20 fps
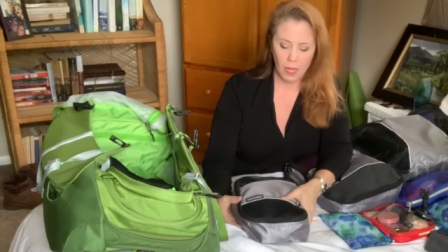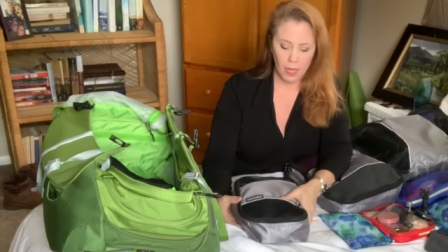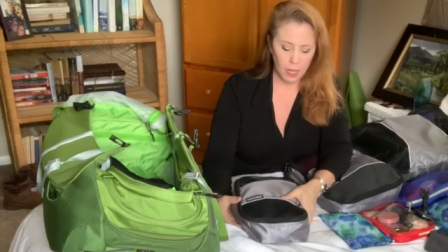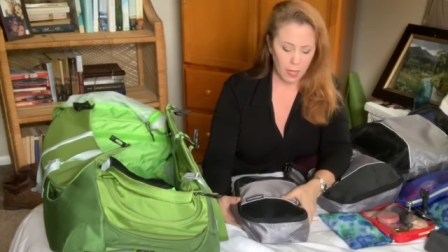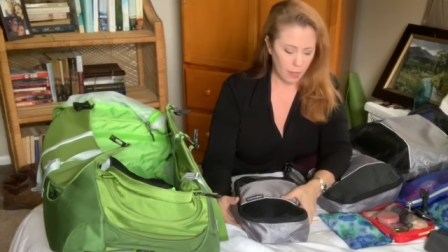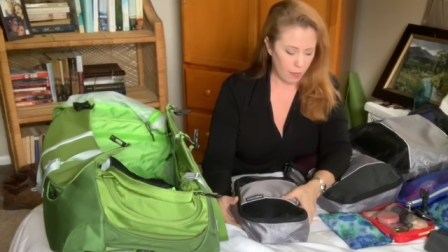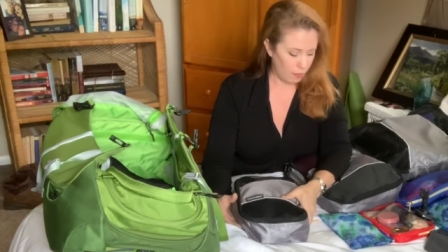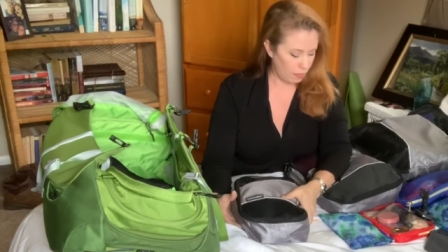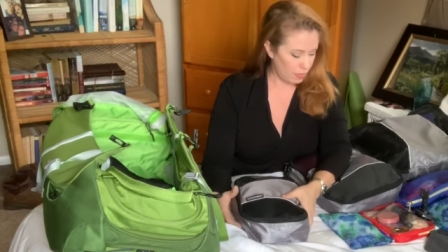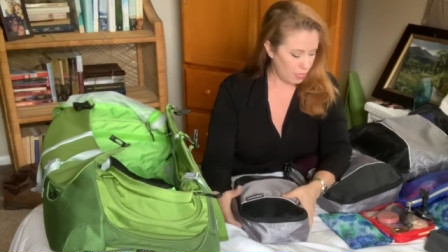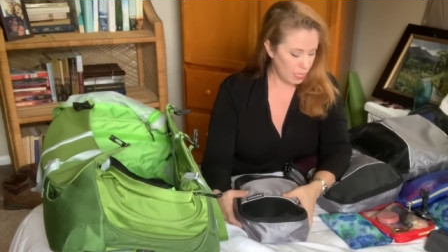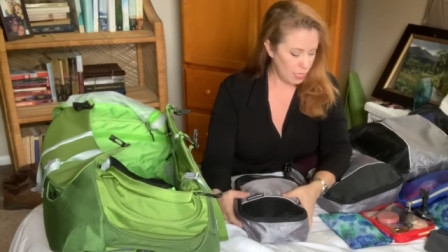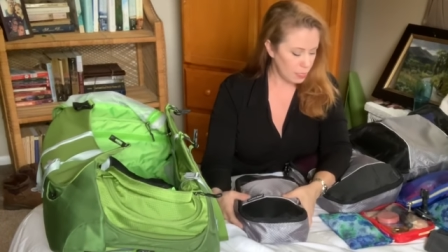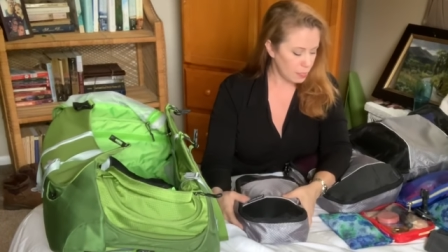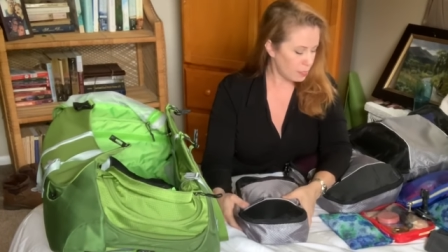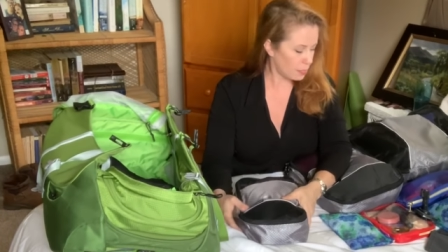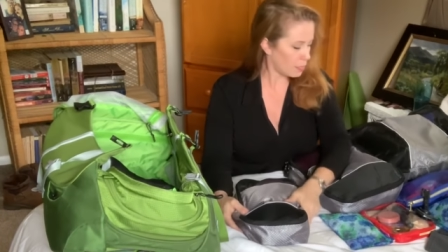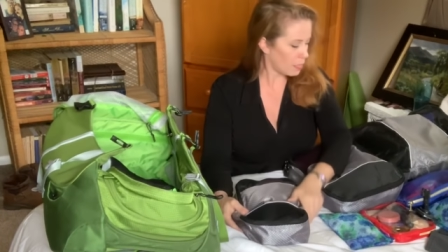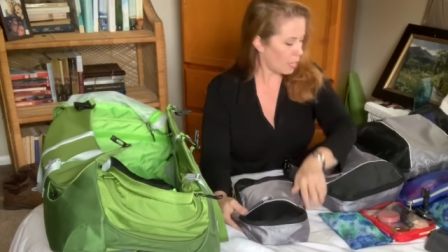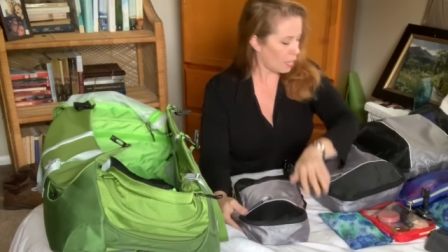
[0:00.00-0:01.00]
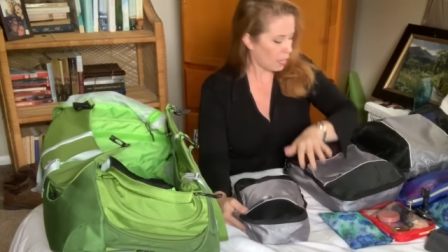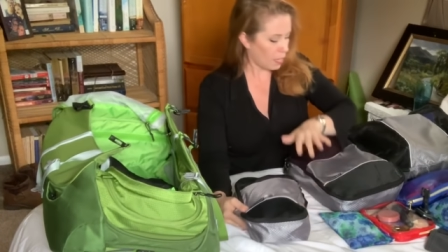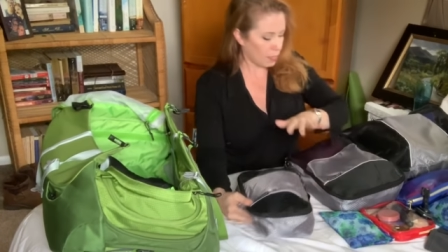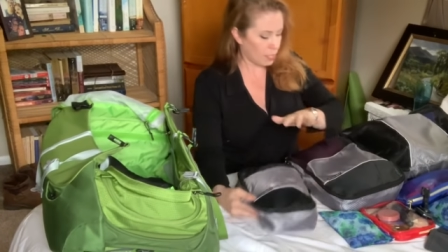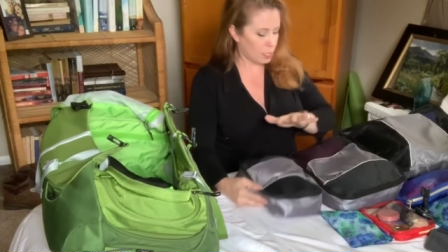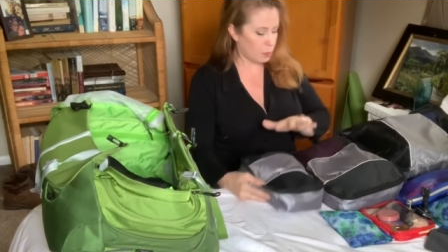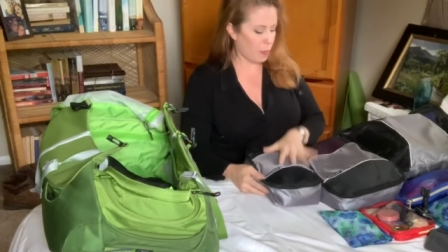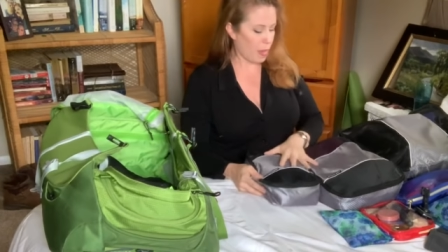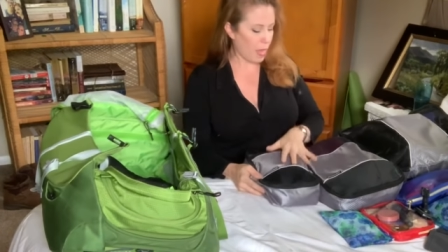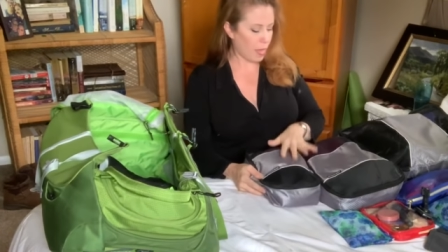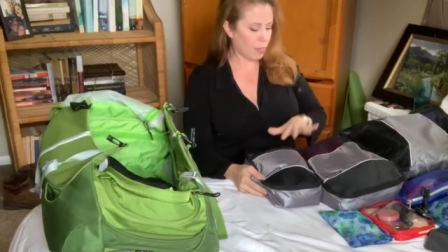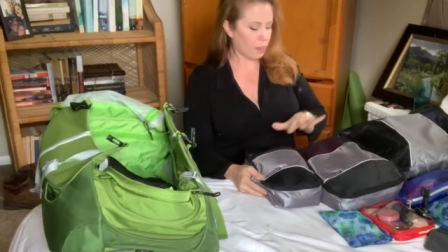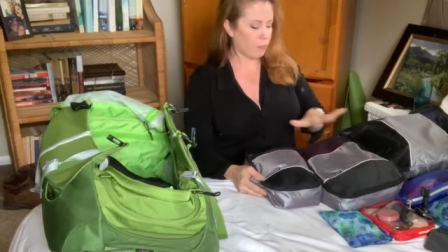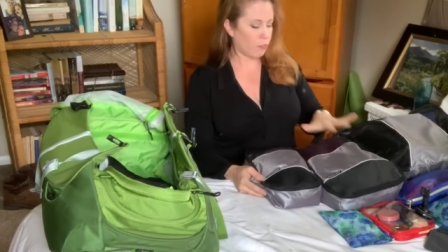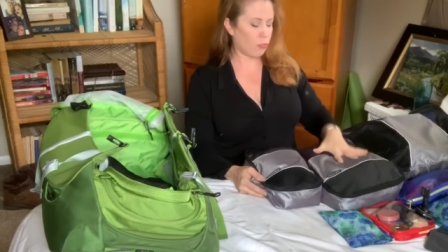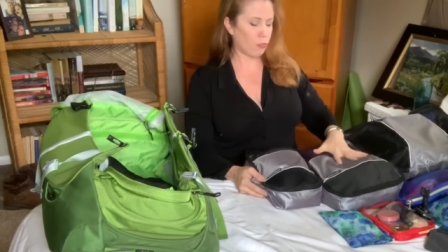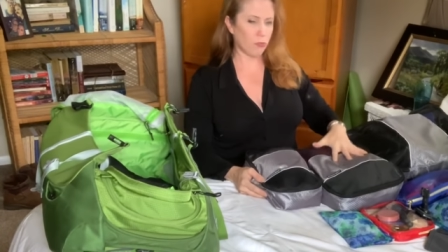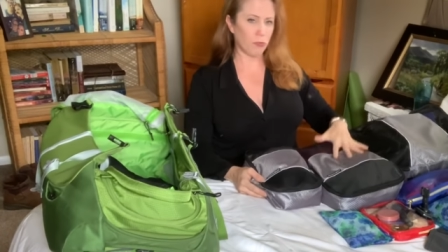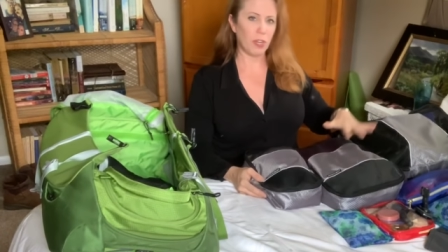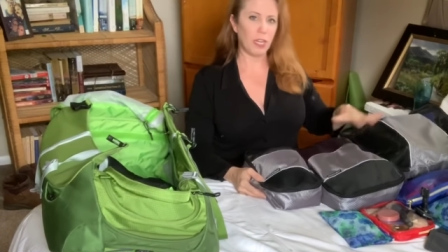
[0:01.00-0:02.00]
Uh, these, I got this pack
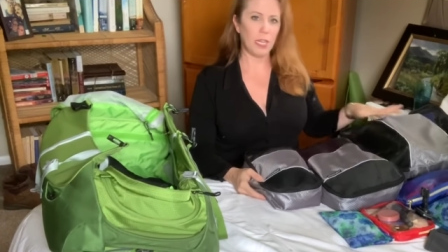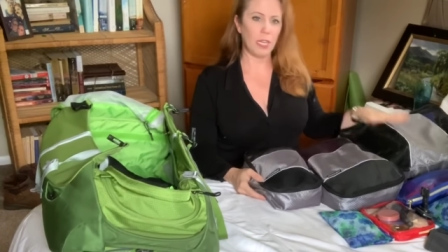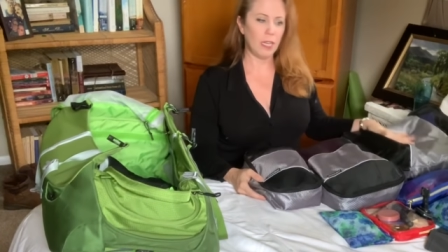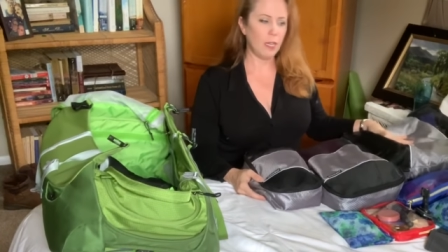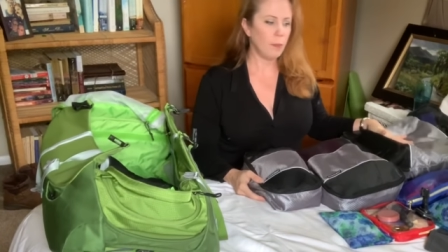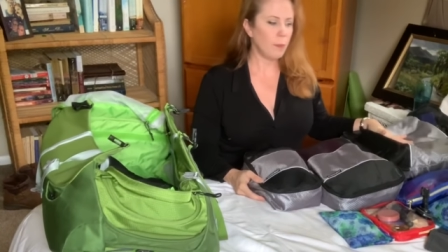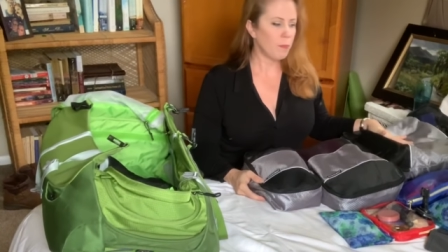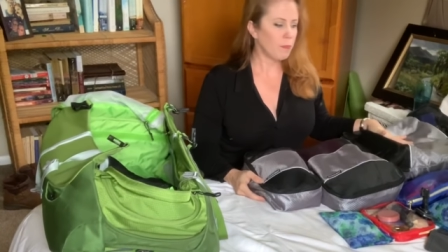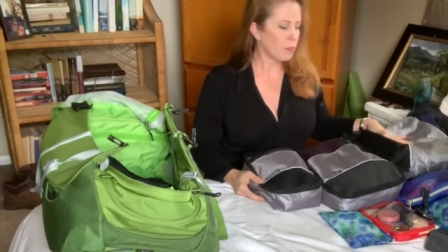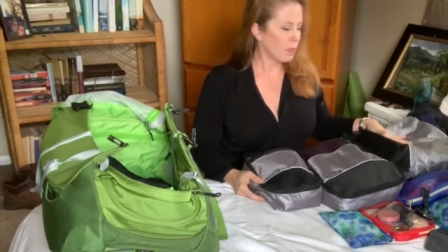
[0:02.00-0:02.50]
of three